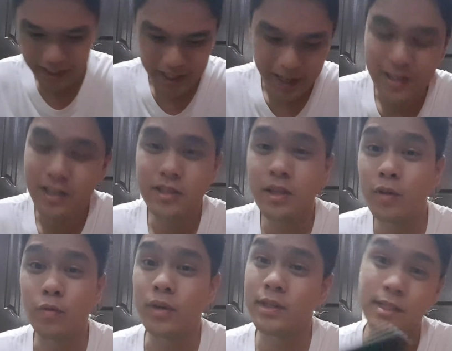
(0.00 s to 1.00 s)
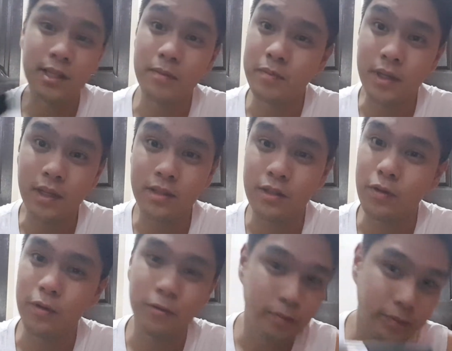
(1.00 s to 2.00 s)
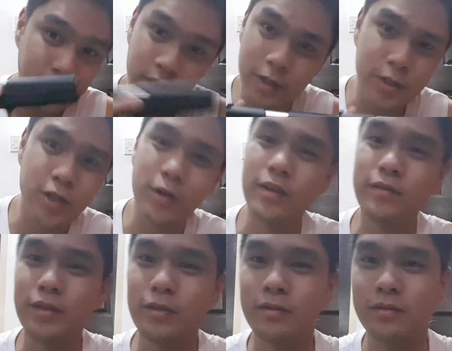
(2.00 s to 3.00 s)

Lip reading: I just didn't want to sleep yet. So here's your review.